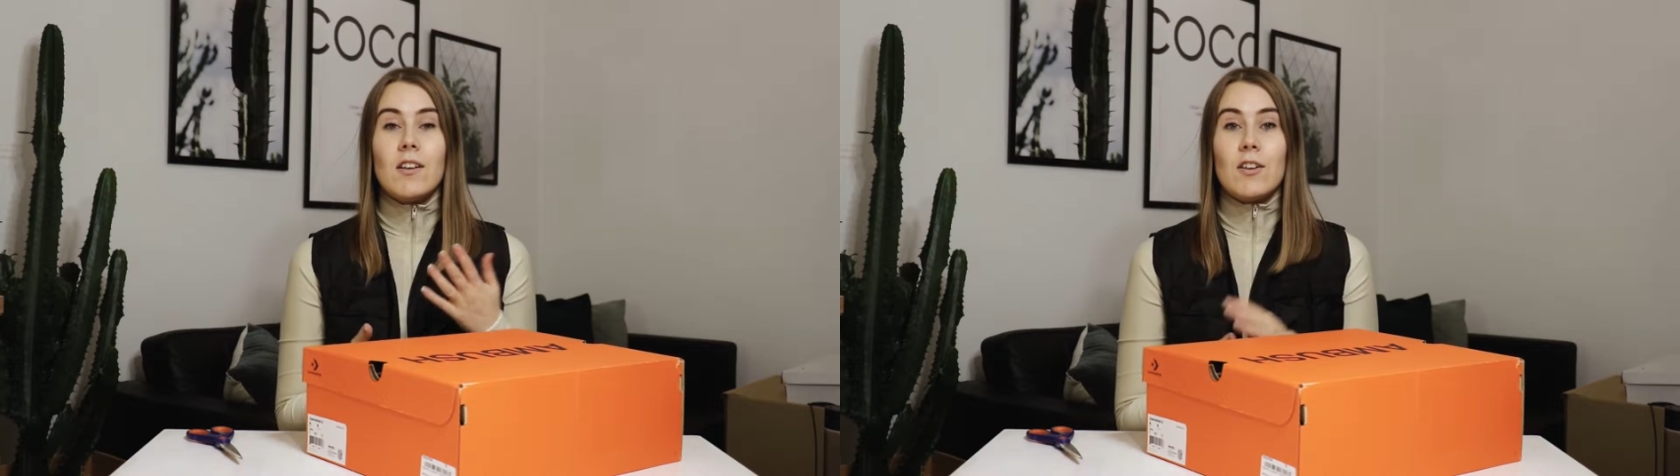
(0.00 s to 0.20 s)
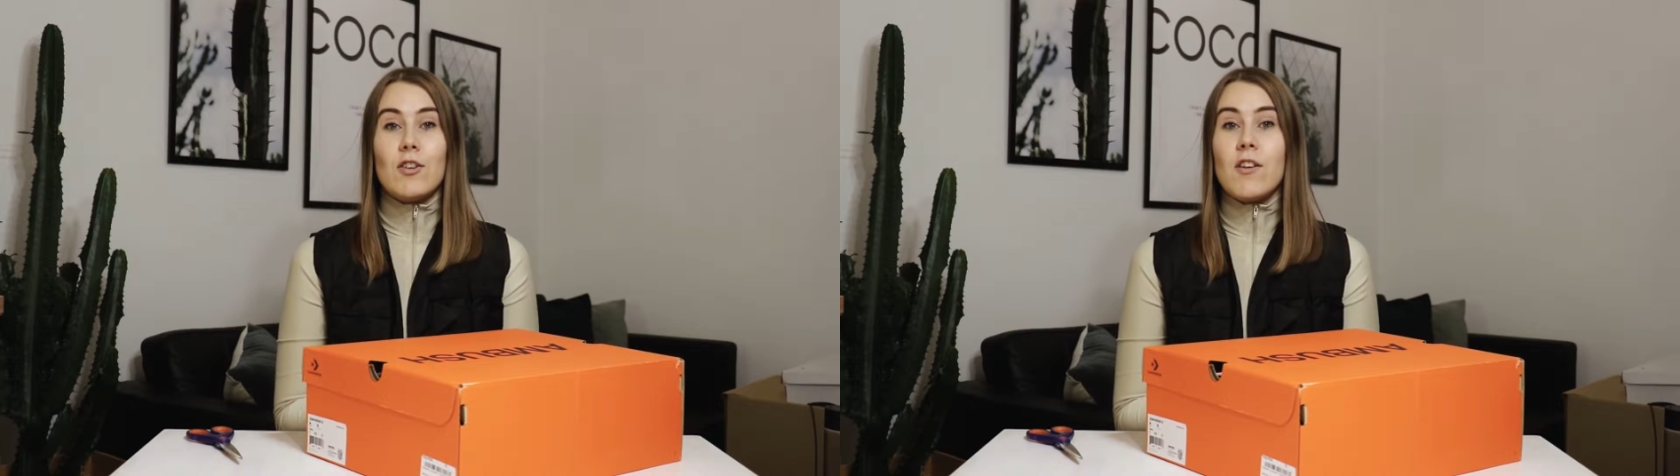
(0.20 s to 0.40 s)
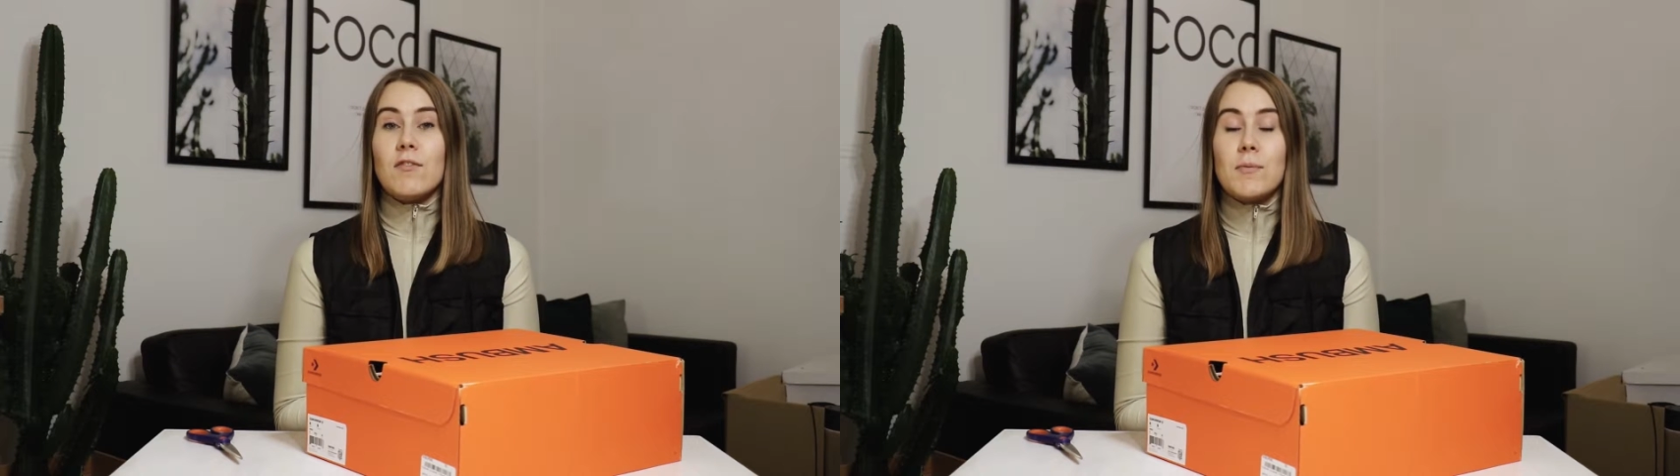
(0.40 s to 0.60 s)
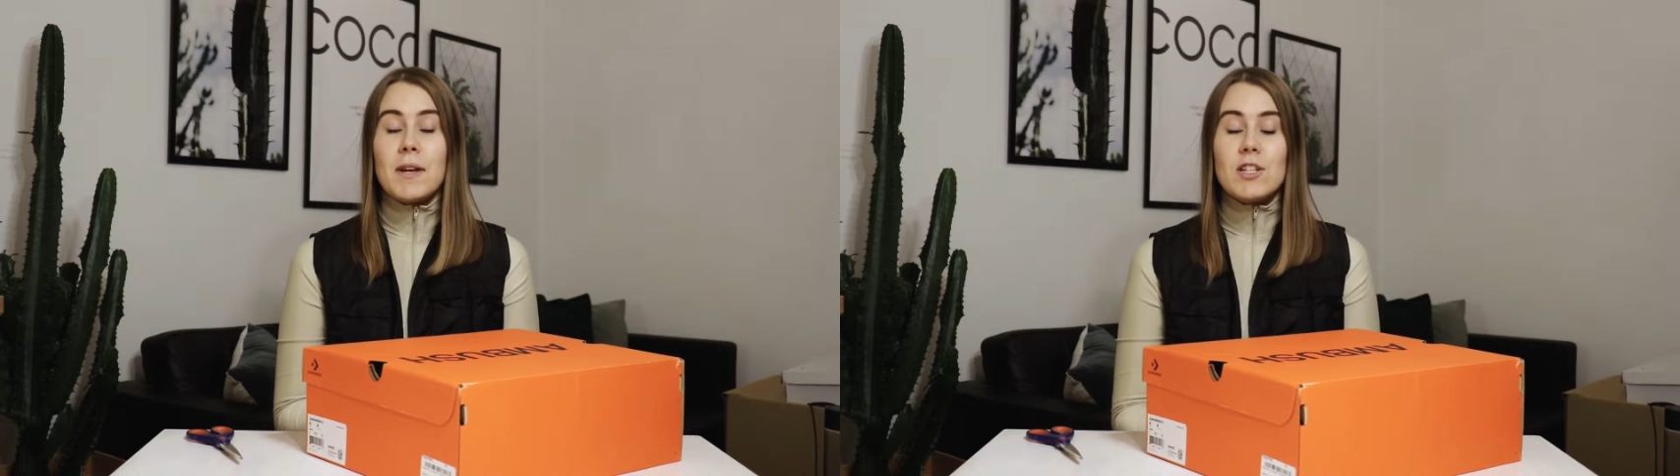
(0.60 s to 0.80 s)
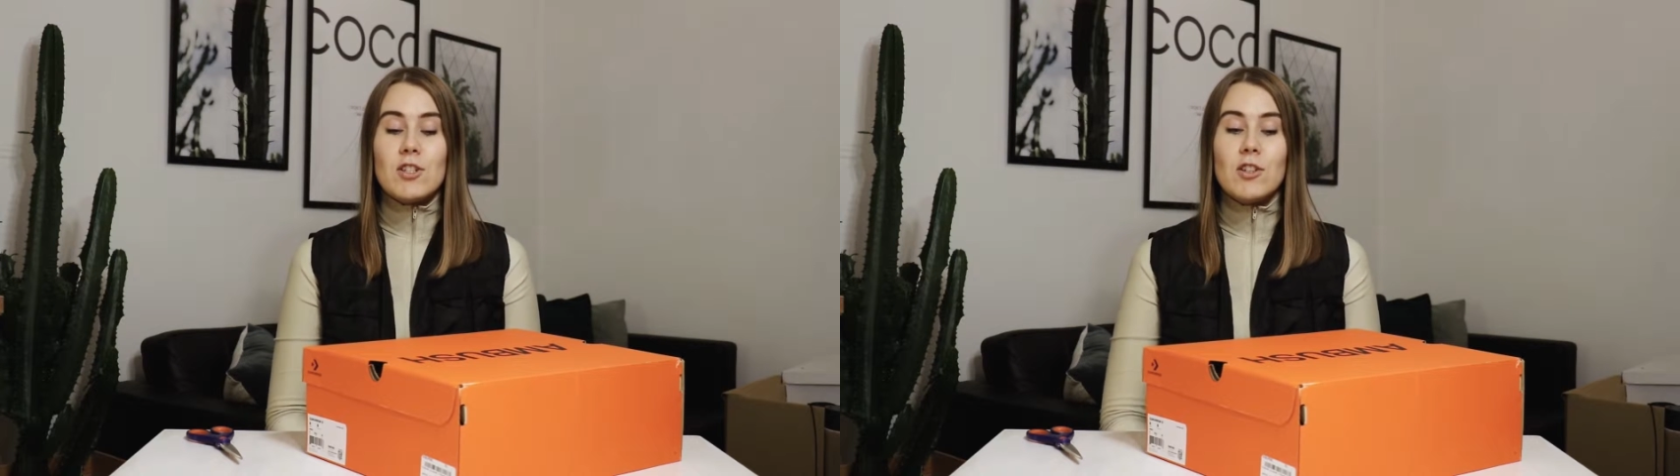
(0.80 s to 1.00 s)
a
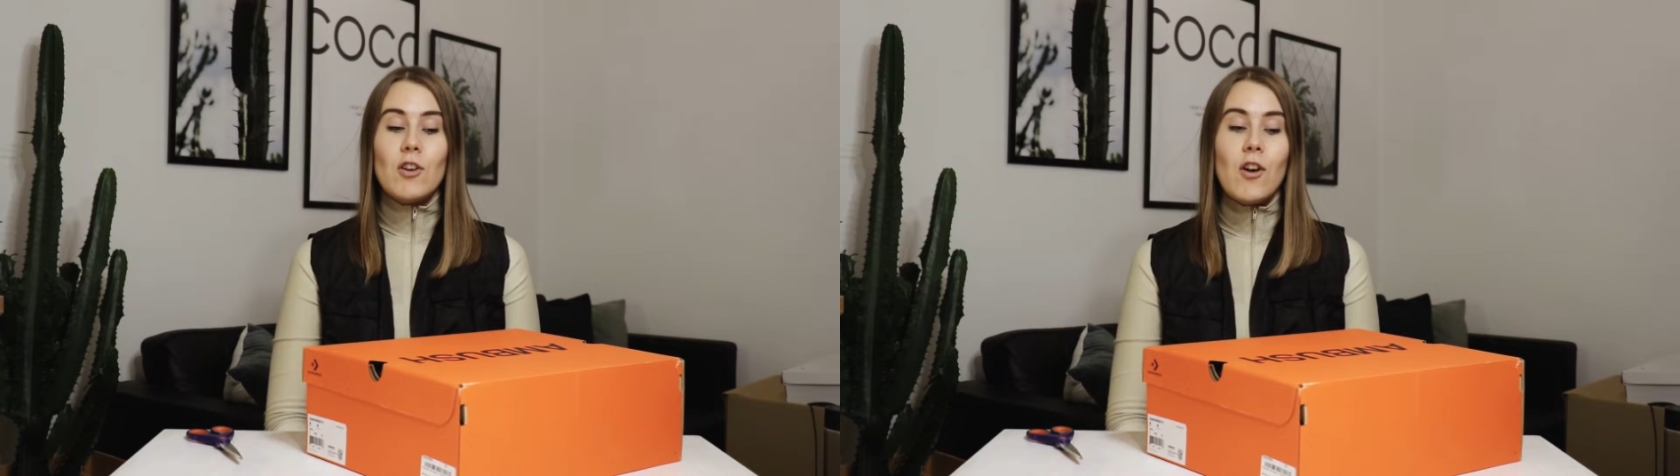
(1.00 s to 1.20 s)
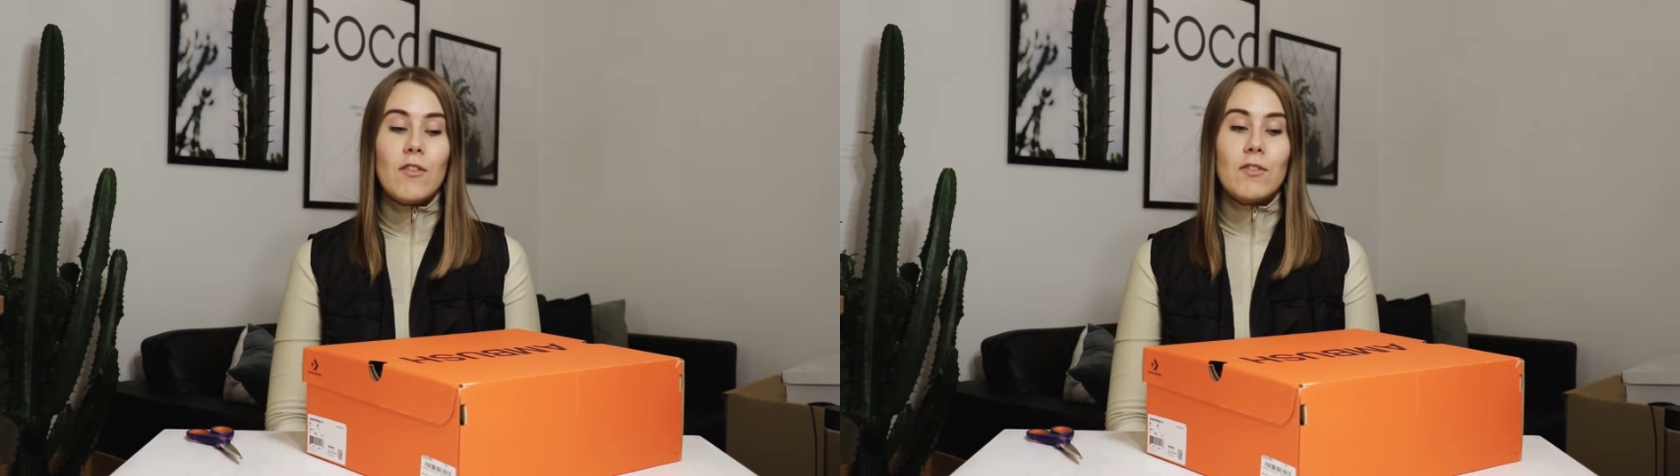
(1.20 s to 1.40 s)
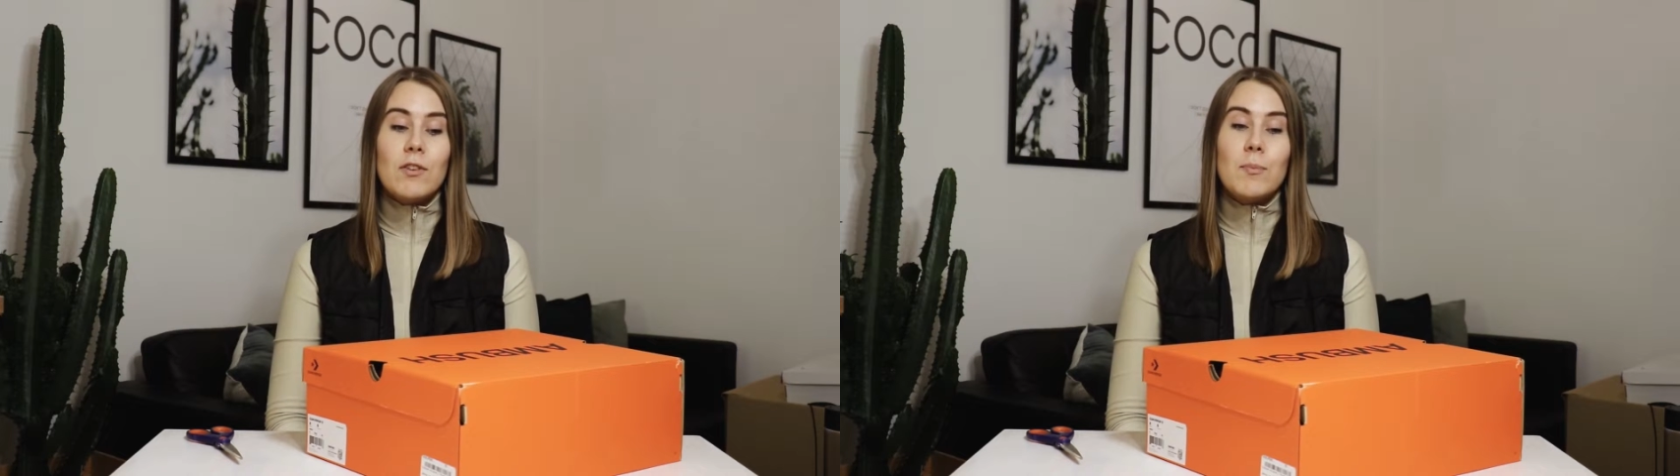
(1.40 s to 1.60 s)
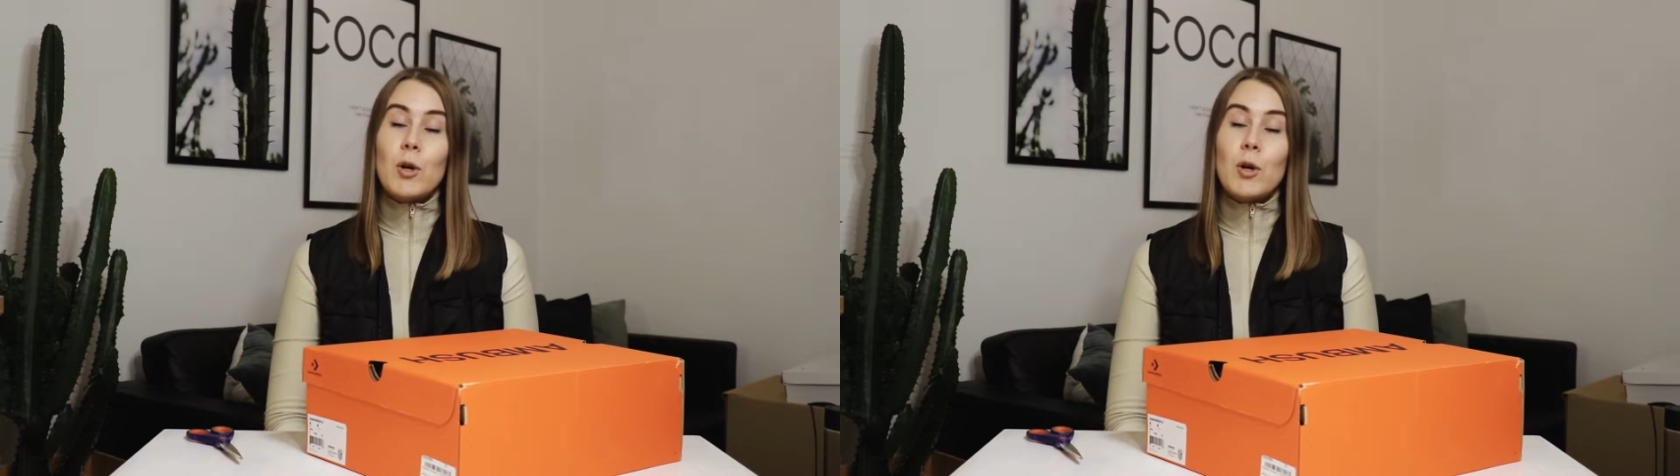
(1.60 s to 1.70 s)
confirmation of